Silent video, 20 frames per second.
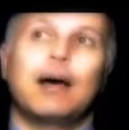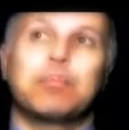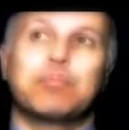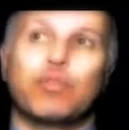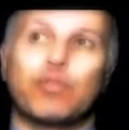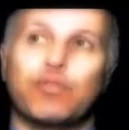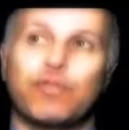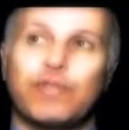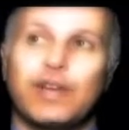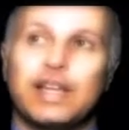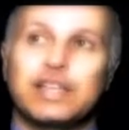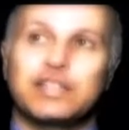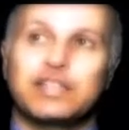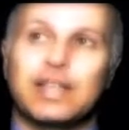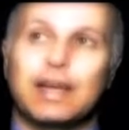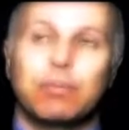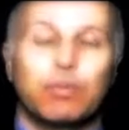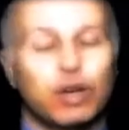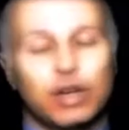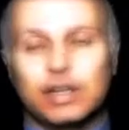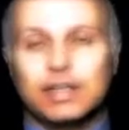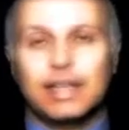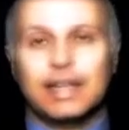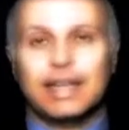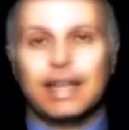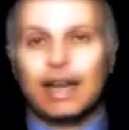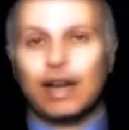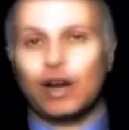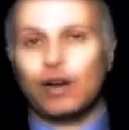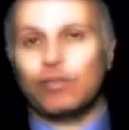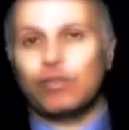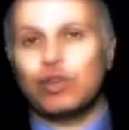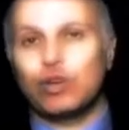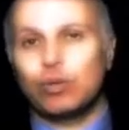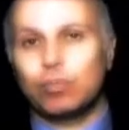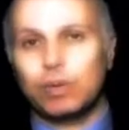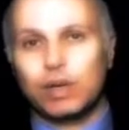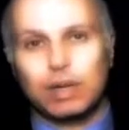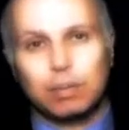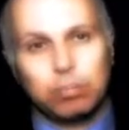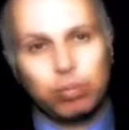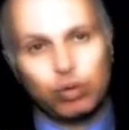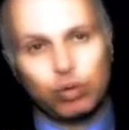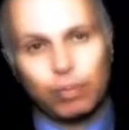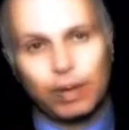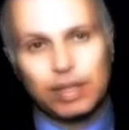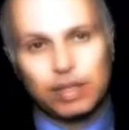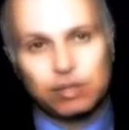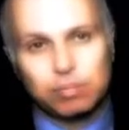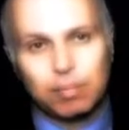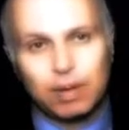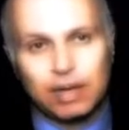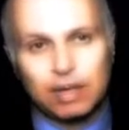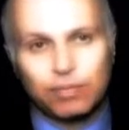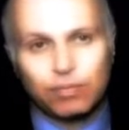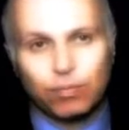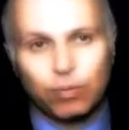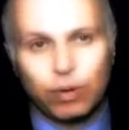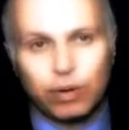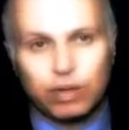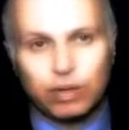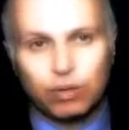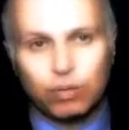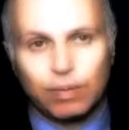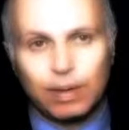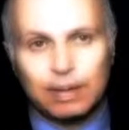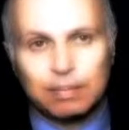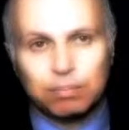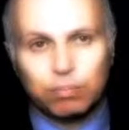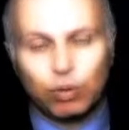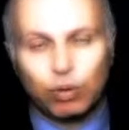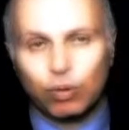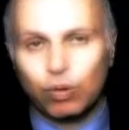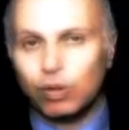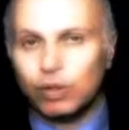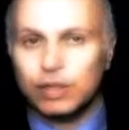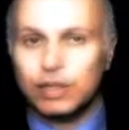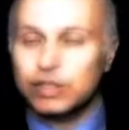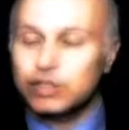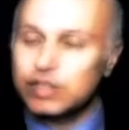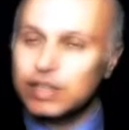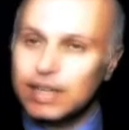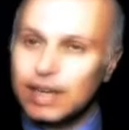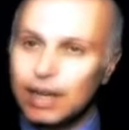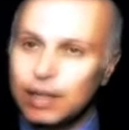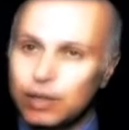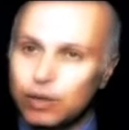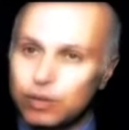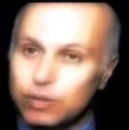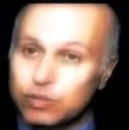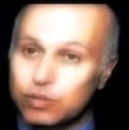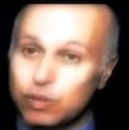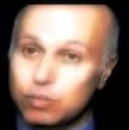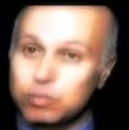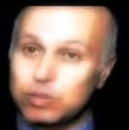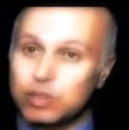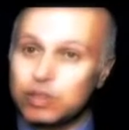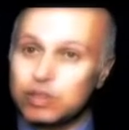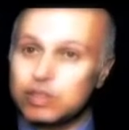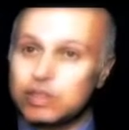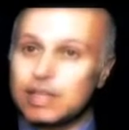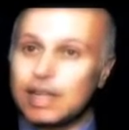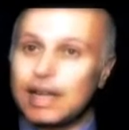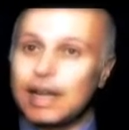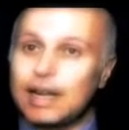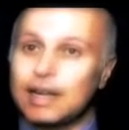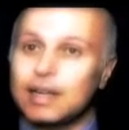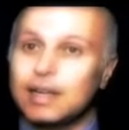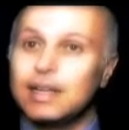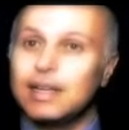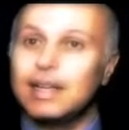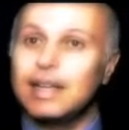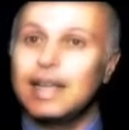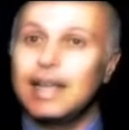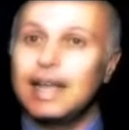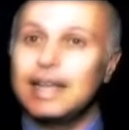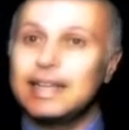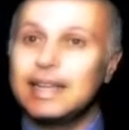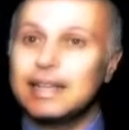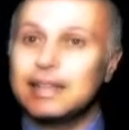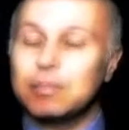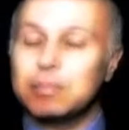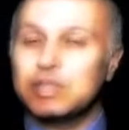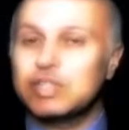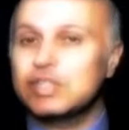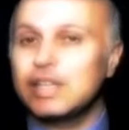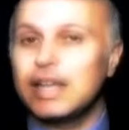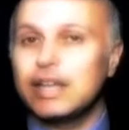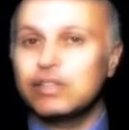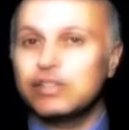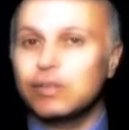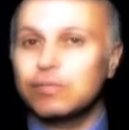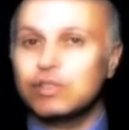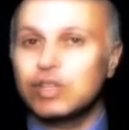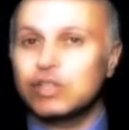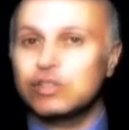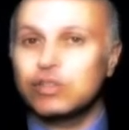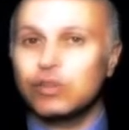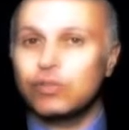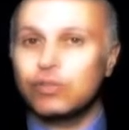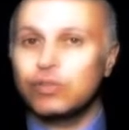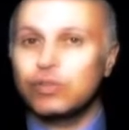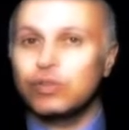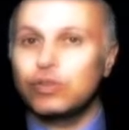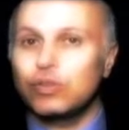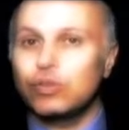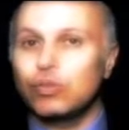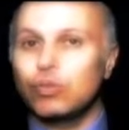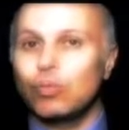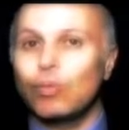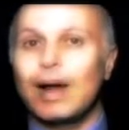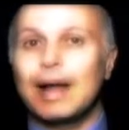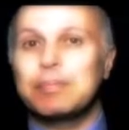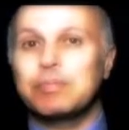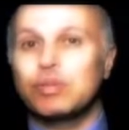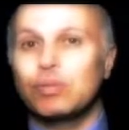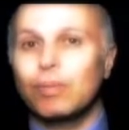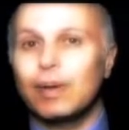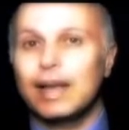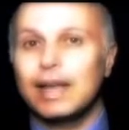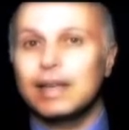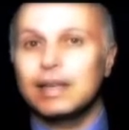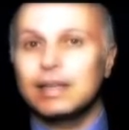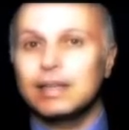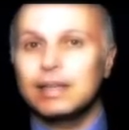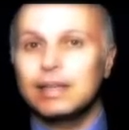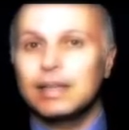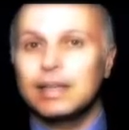professed that we're going to take care of you and we're going to put away this money for you and we're all in this together in terms of the stock, and yet the mistakes of just a few wiped away